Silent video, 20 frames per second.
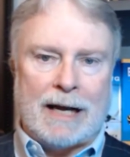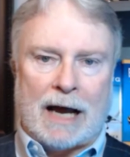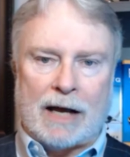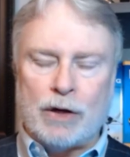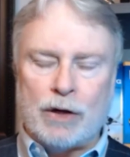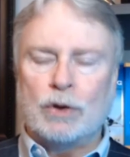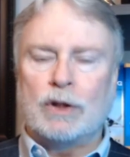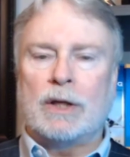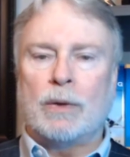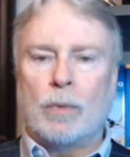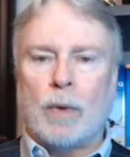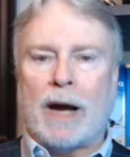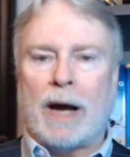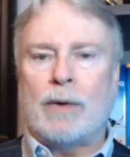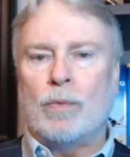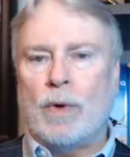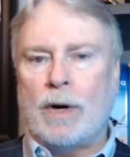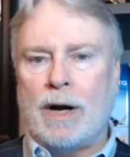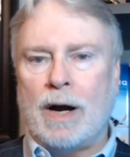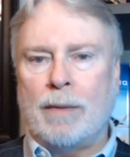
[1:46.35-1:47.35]
I usually
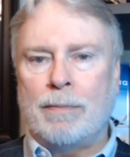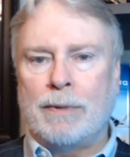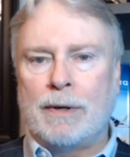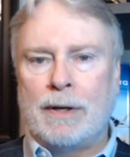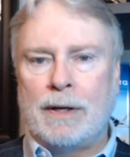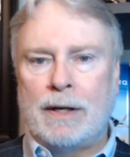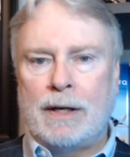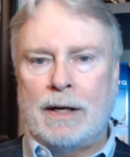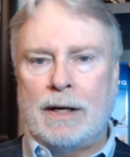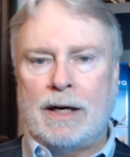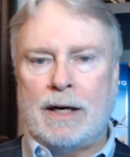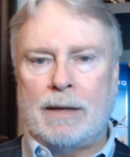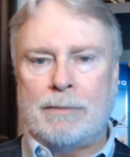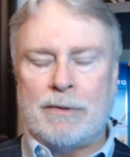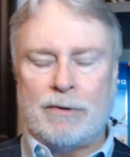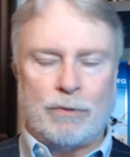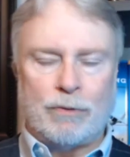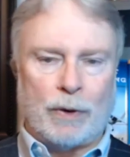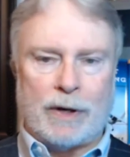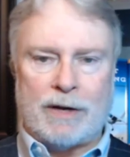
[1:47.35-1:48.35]
write one up
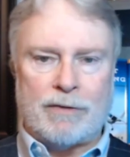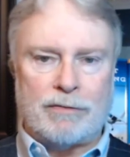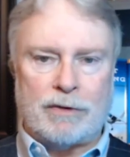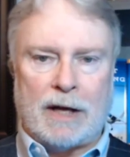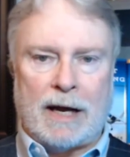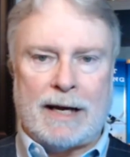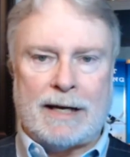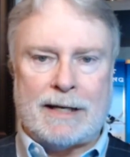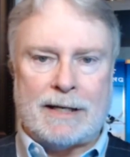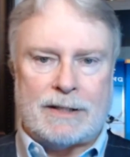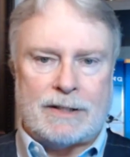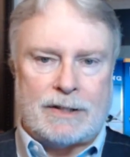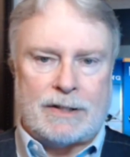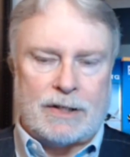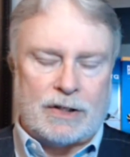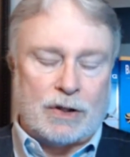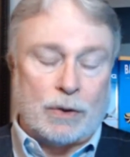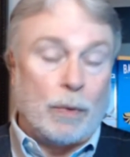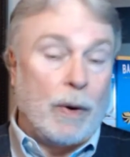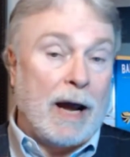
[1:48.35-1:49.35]
before any flight. It's
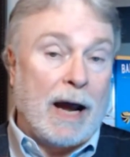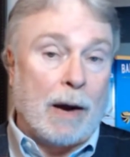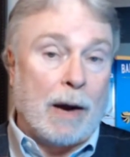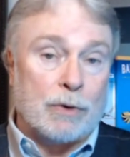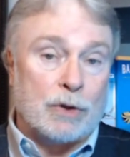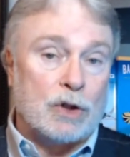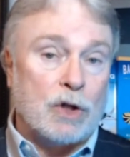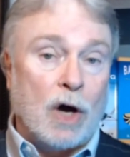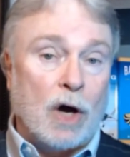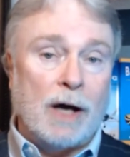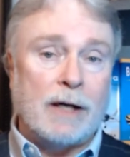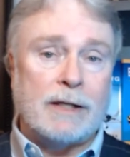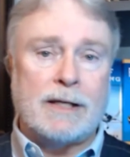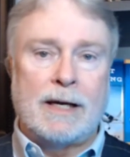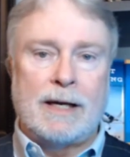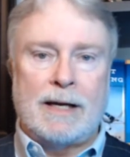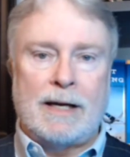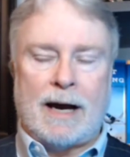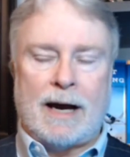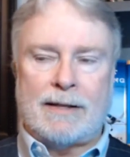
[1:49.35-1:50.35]
just the way I was taught.
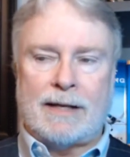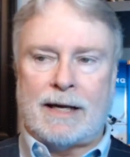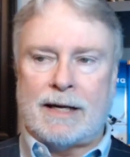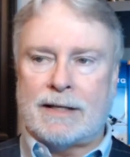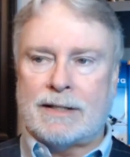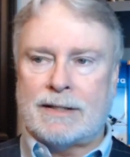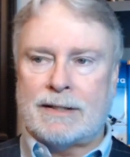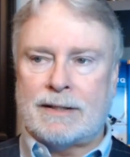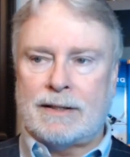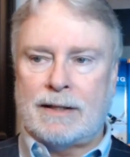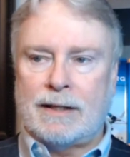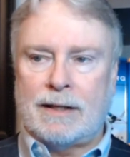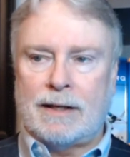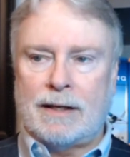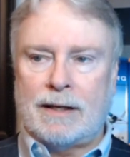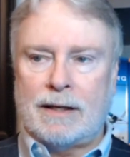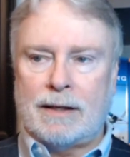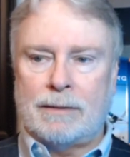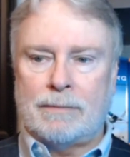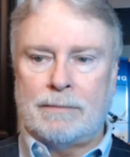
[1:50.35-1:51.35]
I think it's
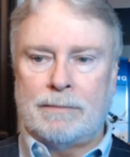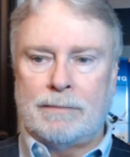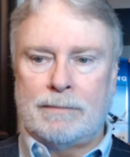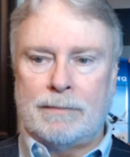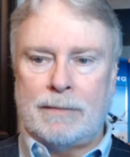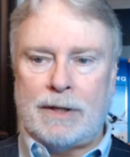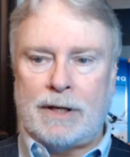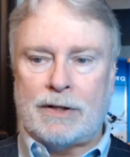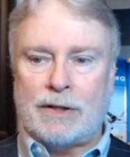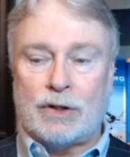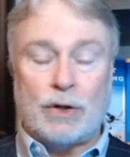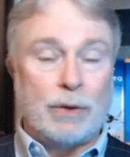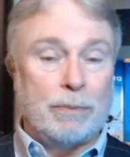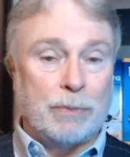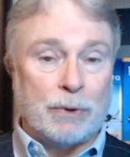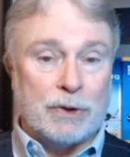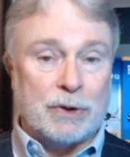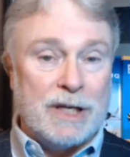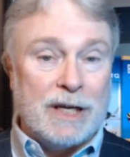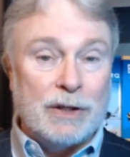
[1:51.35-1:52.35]
good
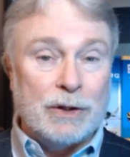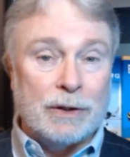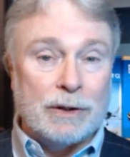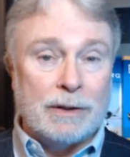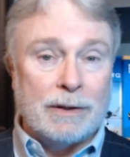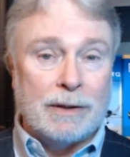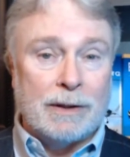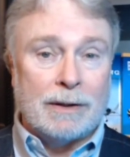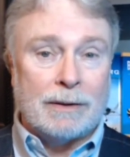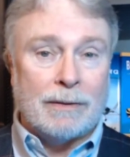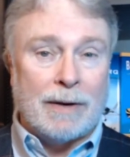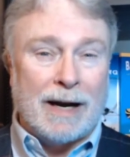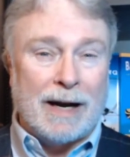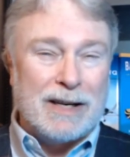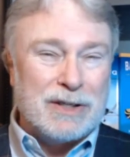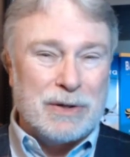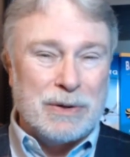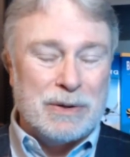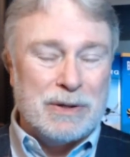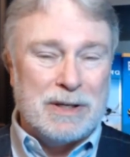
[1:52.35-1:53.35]
procedure, right?
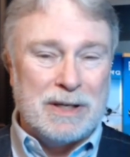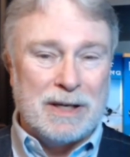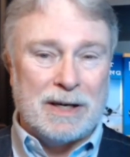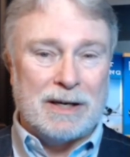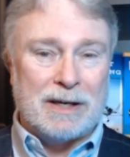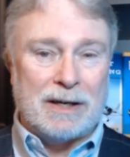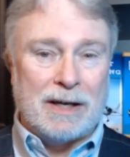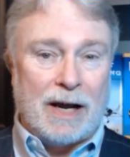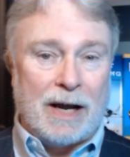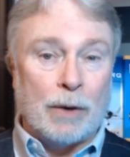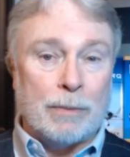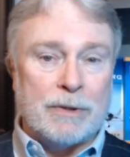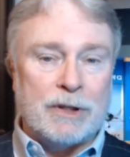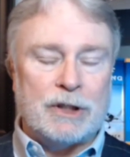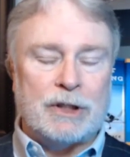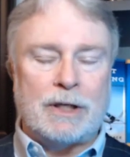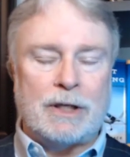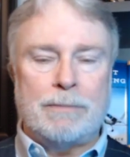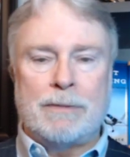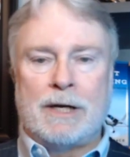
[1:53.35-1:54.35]
It's good
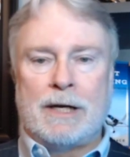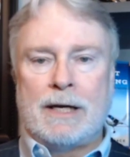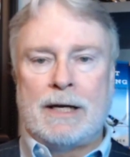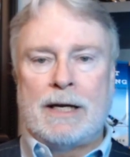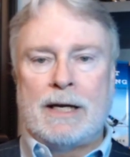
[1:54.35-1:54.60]
airmanship.